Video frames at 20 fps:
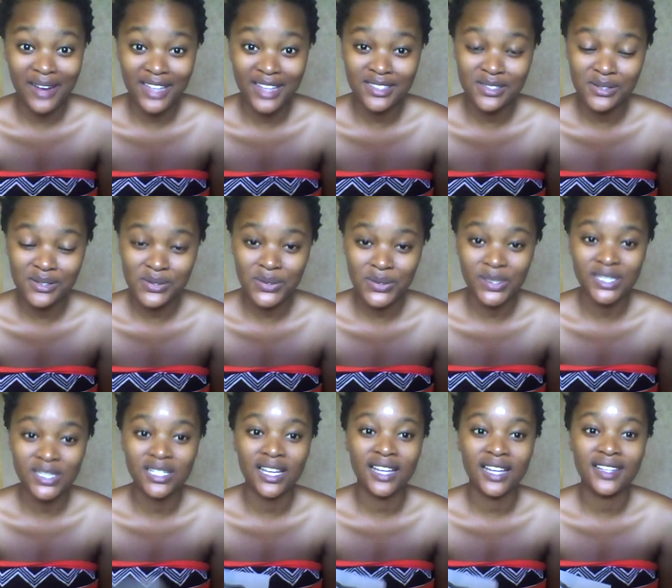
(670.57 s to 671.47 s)
writes on
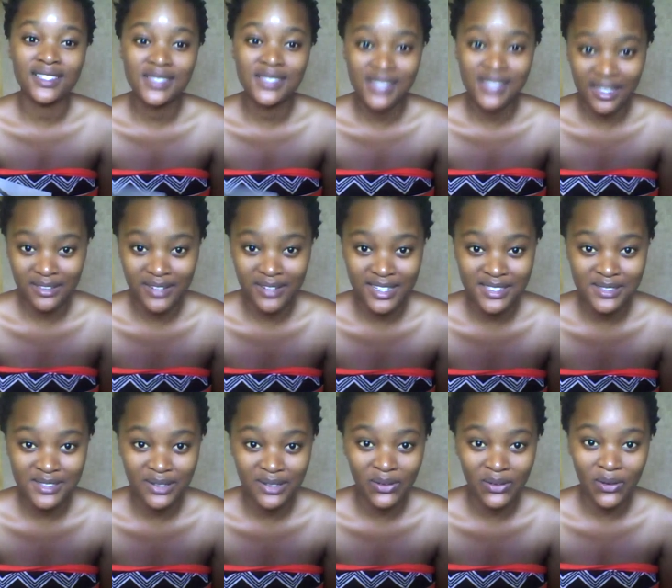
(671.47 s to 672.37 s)
Twitter,
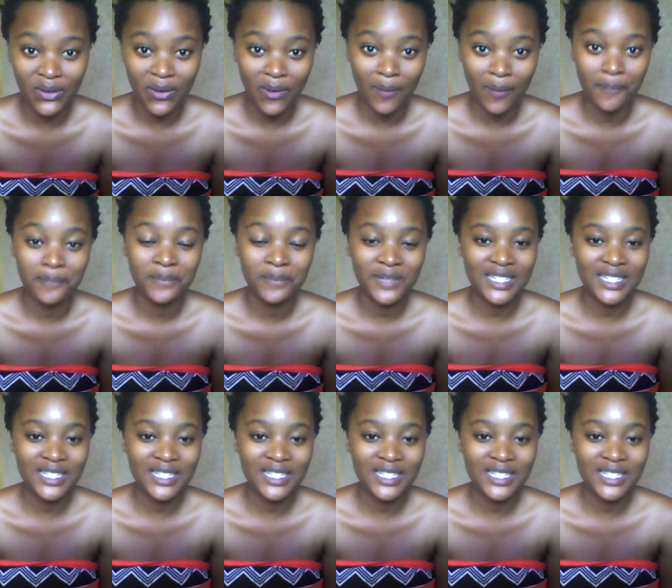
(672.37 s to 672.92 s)
siyandawrites.com,